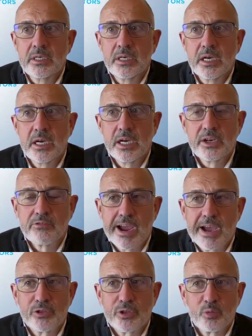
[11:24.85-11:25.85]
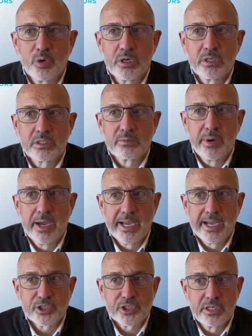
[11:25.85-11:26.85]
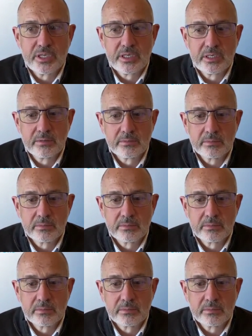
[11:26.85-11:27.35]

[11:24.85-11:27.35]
and around the world might actually